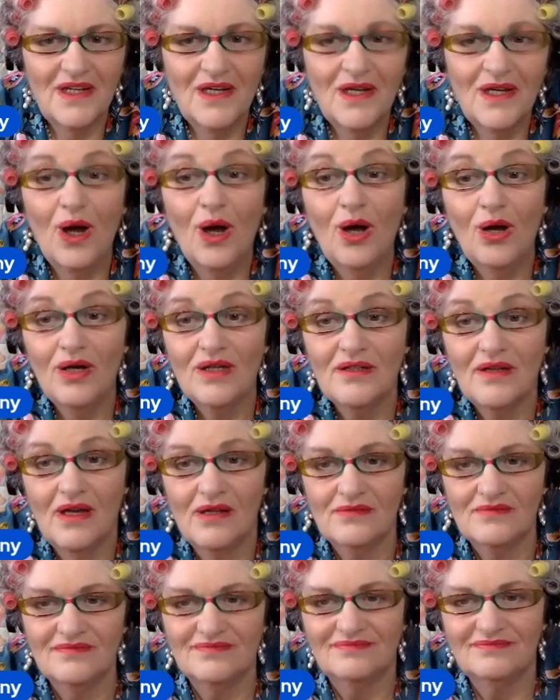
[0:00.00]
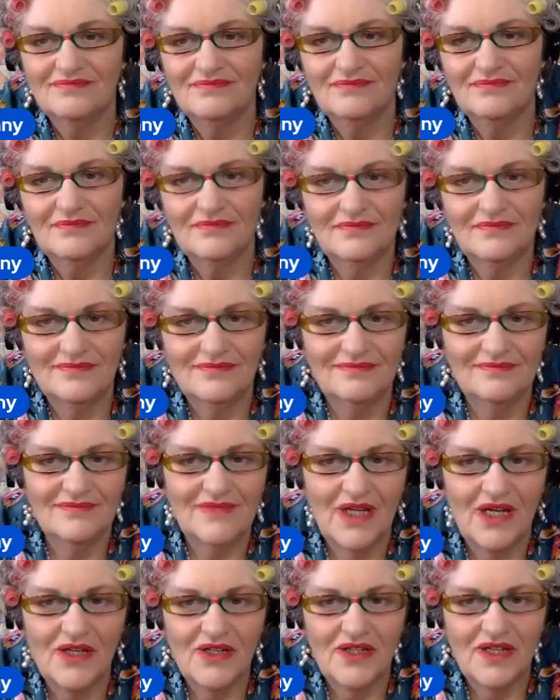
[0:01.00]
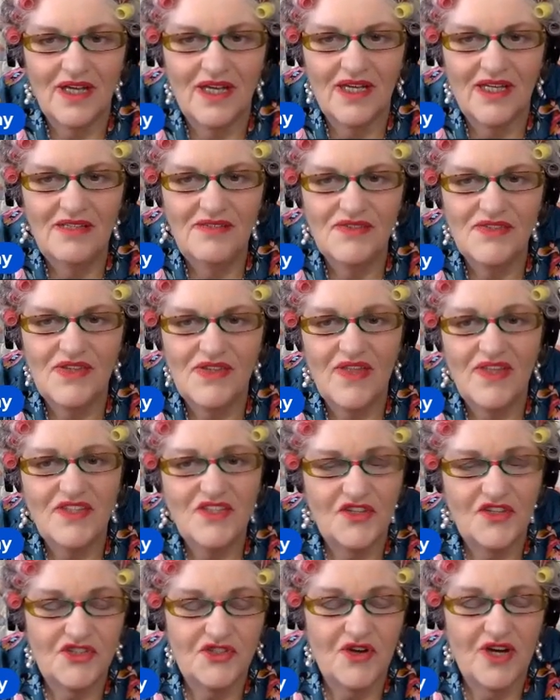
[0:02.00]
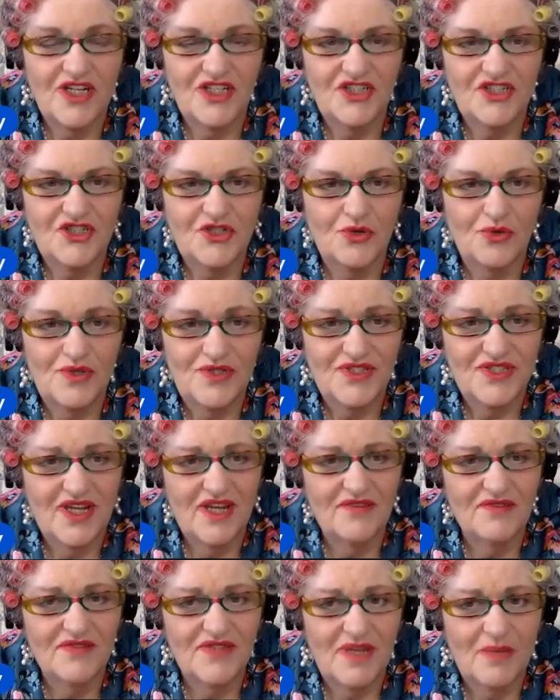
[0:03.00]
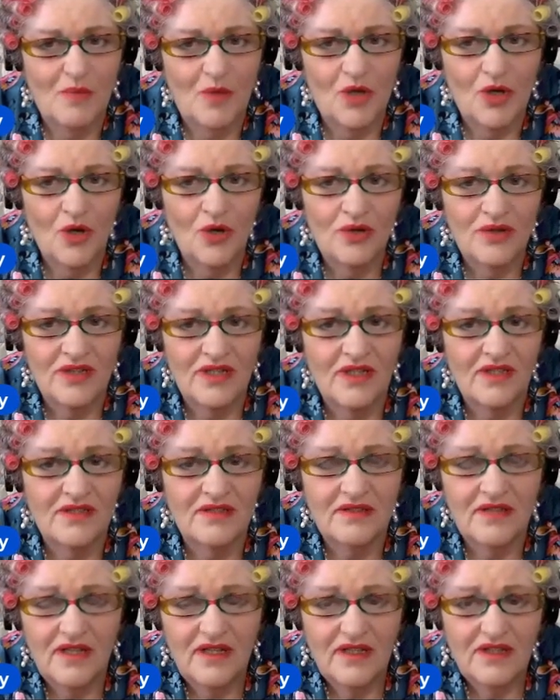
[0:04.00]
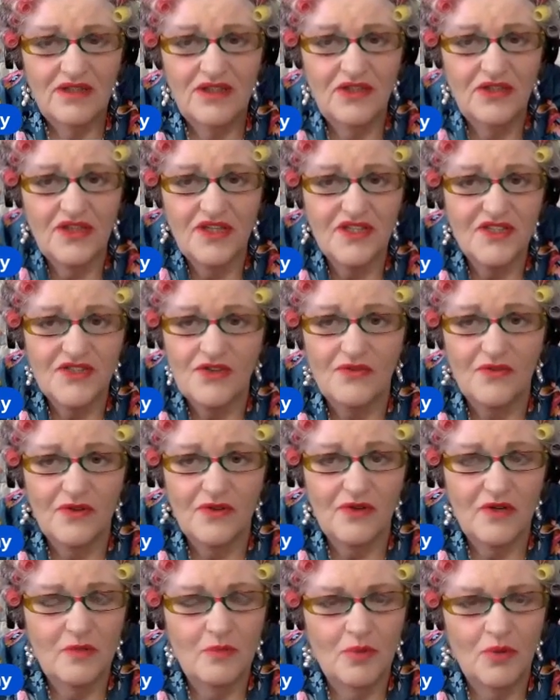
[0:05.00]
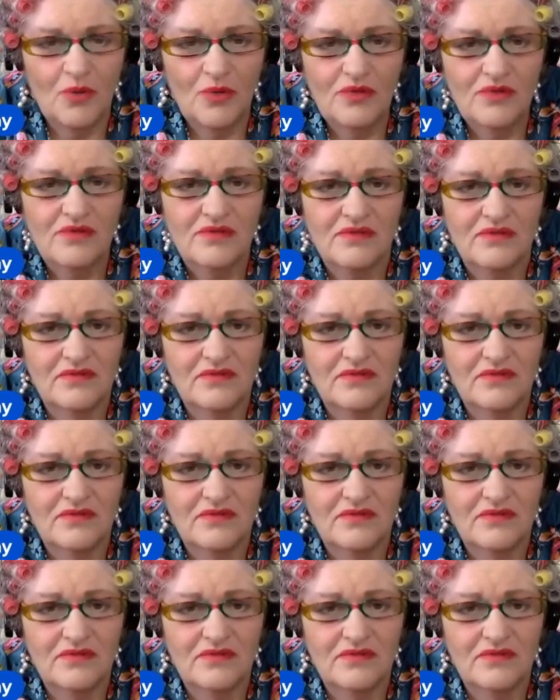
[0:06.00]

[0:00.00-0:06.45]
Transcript: Oh, okay. So that's a strange choice to have someone on that you think's not very important.